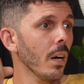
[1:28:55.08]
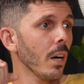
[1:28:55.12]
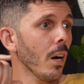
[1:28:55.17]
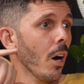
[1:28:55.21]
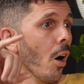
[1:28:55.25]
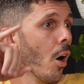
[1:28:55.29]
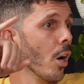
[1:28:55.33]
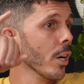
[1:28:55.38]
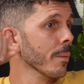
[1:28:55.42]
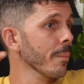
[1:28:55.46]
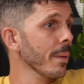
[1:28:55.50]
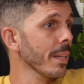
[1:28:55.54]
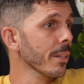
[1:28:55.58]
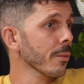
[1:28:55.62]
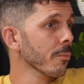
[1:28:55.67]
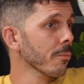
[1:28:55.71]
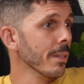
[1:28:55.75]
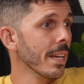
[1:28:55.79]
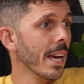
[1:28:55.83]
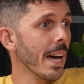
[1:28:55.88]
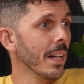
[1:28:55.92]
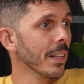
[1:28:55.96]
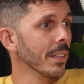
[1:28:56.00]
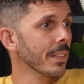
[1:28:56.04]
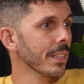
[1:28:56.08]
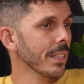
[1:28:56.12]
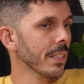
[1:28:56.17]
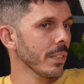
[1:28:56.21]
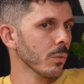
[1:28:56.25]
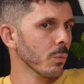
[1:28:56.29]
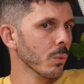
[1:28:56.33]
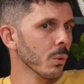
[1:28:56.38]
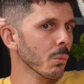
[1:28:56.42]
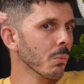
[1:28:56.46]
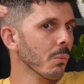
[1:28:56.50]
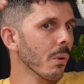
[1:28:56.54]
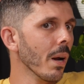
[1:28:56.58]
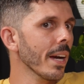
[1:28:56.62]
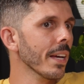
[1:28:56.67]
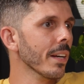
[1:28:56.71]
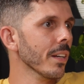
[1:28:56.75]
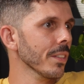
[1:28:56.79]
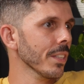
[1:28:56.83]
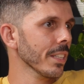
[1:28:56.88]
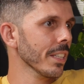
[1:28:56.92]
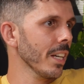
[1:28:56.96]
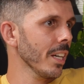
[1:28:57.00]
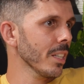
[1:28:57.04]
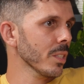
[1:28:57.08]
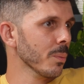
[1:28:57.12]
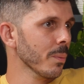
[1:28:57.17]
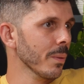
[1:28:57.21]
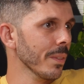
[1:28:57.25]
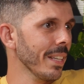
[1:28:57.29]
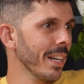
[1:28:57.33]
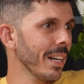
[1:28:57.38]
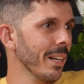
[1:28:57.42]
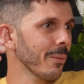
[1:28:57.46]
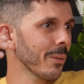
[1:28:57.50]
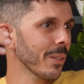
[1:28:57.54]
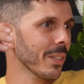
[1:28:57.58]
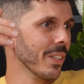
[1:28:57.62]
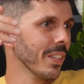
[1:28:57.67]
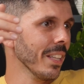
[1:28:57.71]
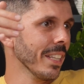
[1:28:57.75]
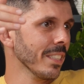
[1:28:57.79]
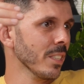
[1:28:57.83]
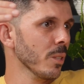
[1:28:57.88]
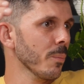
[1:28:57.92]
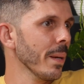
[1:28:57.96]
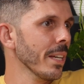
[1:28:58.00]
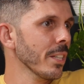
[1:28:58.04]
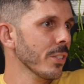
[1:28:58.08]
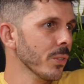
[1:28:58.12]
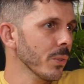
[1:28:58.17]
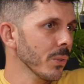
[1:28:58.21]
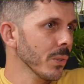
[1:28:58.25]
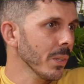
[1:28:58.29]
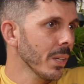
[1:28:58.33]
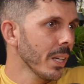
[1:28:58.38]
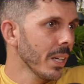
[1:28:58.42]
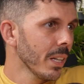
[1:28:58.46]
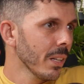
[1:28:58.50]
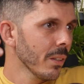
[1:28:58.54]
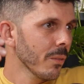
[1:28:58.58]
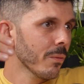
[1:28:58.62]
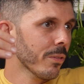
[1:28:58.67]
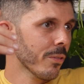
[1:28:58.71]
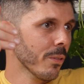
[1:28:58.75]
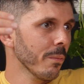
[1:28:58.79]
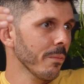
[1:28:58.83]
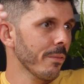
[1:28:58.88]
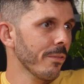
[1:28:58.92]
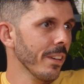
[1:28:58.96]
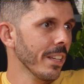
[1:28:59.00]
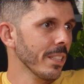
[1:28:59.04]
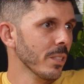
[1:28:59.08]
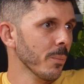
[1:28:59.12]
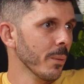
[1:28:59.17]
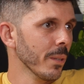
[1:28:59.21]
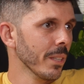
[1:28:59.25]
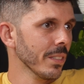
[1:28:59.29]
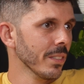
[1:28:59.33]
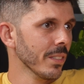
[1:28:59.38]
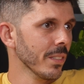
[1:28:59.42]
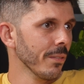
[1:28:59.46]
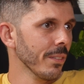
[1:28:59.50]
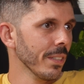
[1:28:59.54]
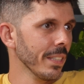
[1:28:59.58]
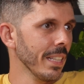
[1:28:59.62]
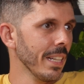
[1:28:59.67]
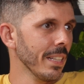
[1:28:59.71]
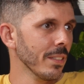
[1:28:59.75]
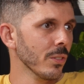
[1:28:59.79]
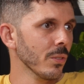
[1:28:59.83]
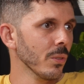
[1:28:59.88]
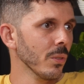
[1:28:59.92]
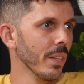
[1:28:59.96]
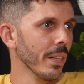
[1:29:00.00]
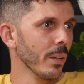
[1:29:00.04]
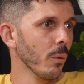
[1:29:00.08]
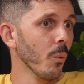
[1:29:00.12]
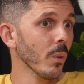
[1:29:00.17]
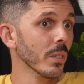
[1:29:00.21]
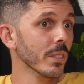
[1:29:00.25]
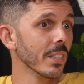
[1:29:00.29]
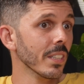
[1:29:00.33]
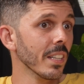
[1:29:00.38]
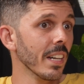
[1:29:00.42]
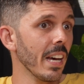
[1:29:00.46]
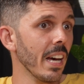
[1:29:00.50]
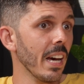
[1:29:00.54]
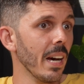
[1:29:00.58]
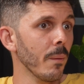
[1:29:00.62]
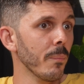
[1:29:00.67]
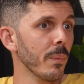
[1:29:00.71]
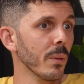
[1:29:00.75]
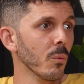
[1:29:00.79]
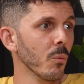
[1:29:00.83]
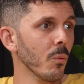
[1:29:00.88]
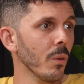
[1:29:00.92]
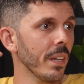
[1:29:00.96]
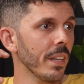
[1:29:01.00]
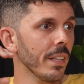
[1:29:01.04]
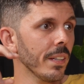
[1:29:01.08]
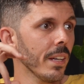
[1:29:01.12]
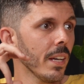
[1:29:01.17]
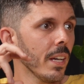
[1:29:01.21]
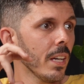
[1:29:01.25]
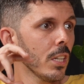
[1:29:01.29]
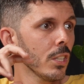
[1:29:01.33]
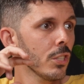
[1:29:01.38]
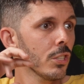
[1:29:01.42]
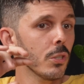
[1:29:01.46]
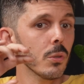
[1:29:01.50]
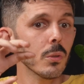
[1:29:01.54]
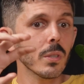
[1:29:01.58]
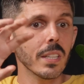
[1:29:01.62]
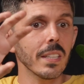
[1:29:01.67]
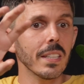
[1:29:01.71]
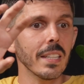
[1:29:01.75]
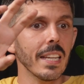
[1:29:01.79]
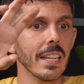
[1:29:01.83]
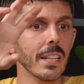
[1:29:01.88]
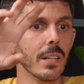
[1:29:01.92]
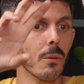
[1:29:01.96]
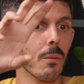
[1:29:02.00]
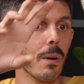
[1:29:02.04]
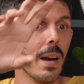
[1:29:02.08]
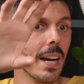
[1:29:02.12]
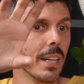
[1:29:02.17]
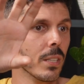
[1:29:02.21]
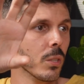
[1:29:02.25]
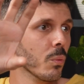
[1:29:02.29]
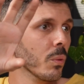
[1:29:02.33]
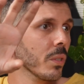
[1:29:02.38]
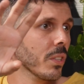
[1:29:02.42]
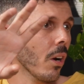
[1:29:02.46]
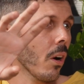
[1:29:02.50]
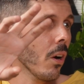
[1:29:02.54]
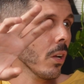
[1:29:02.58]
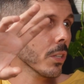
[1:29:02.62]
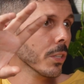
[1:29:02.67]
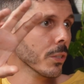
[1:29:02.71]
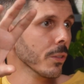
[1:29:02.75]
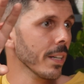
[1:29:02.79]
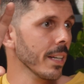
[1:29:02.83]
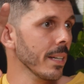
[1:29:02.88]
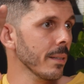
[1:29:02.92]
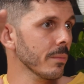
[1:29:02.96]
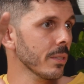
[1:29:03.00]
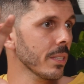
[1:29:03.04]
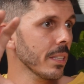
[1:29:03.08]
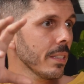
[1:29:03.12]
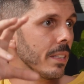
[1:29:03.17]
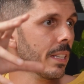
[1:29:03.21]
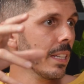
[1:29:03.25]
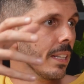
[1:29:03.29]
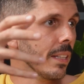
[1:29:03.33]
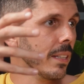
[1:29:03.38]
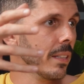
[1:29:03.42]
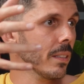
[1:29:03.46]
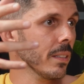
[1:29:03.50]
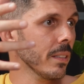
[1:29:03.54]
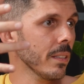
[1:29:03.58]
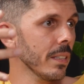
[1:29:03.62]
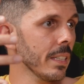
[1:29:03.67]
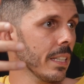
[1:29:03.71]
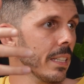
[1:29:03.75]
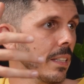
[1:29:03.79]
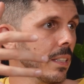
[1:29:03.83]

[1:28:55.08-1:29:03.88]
Augmented reality, we're right on the cusp of that with like spatial from Facebook and stuff like that. So like, what's going to happen when you can interact with holograms in a